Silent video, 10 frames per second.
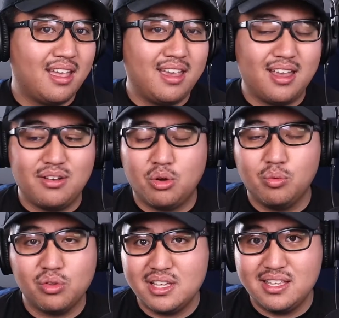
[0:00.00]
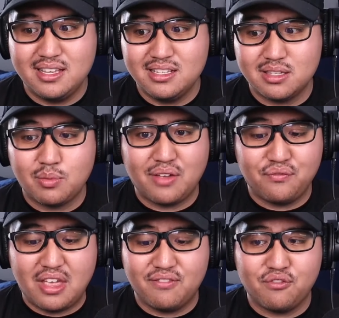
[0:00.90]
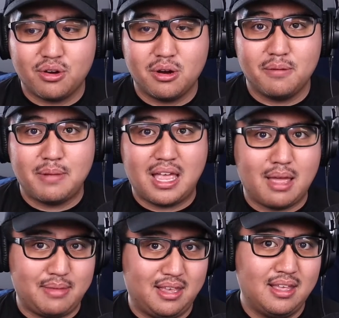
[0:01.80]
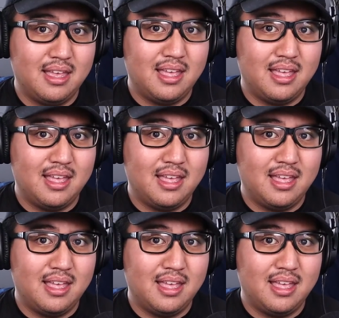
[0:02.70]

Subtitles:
and hopefully he's the right fit for Miami.